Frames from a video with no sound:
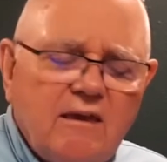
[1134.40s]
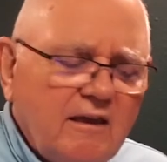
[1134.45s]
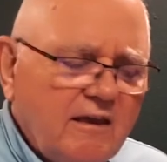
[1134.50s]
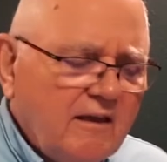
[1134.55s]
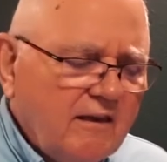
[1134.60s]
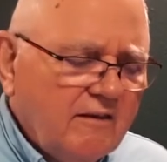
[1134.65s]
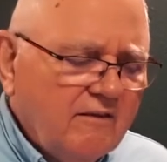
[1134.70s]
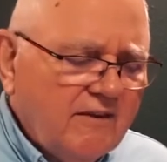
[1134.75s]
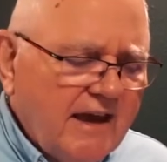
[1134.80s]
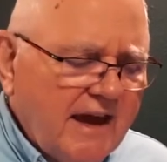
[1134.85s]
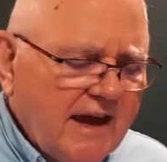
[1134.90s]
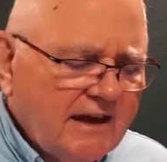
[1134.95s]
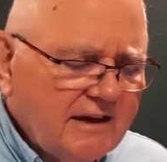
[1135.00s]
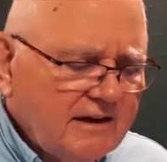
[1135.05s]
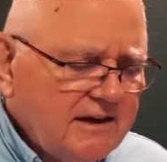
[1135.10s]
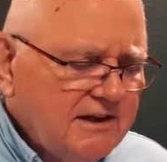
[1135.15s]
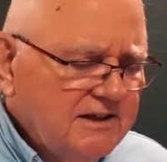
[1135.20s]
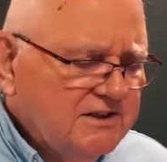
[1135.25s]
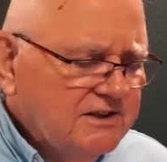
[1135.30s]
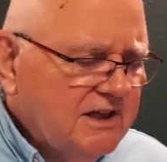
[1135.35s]
that
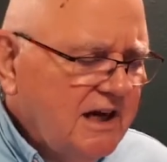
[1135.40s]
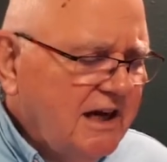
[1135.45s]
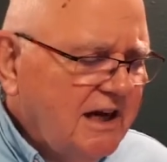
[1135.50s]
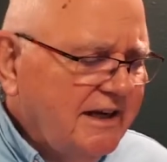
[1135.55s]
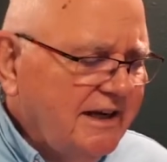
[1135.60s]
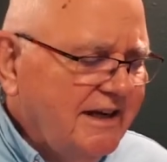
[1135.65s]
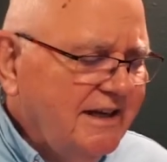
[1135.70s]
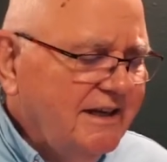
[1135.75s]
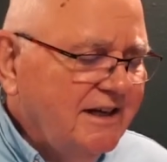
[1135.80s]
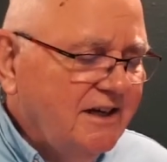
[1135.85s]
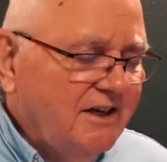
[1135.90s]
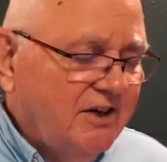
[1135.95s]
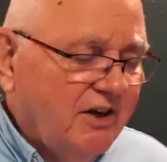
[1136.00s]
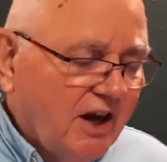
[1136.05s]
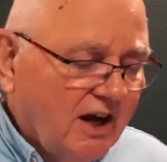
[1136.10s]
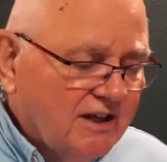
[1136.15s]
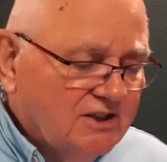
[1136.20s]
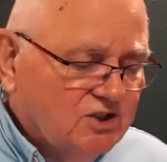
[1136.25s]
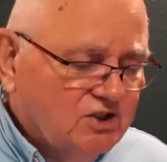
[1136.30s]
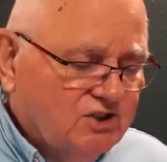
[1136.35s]
is kind of in a
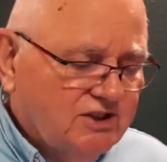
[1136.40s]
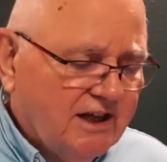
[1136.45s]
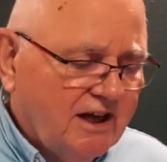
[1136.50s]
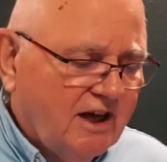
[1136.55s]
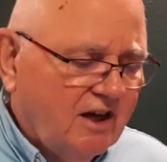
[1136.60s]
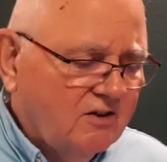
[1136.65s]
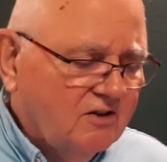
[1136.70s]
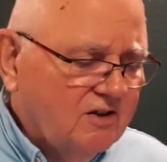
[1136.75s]
nutshell,